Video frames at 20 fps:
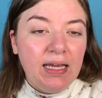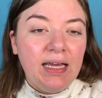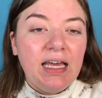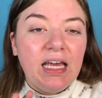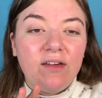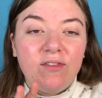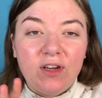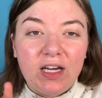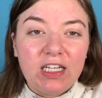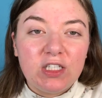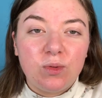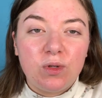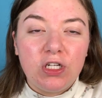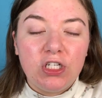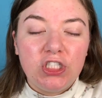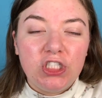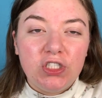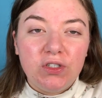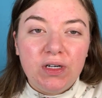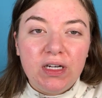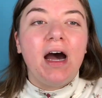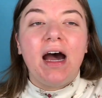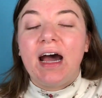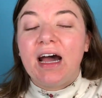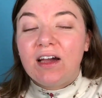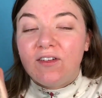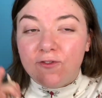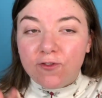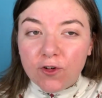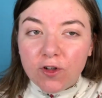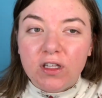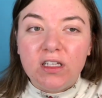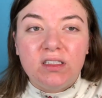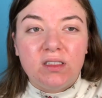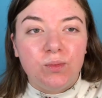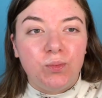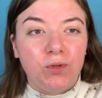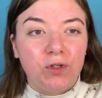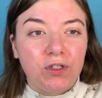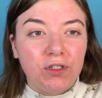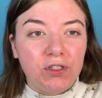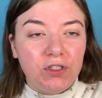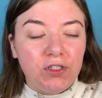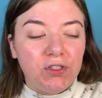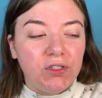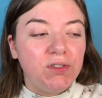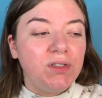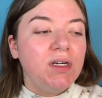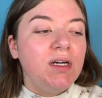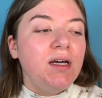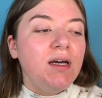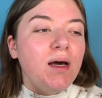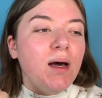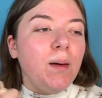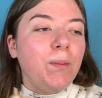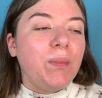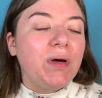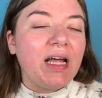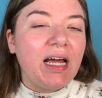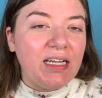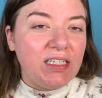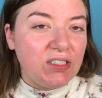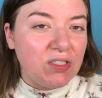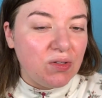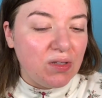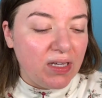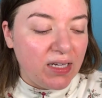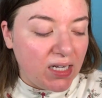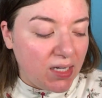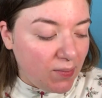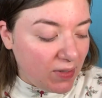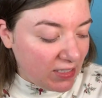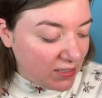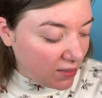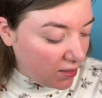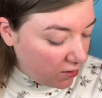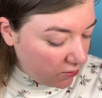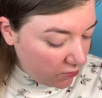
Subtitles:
If you guys want to do it, I fully support you, but I just don't like it on myself.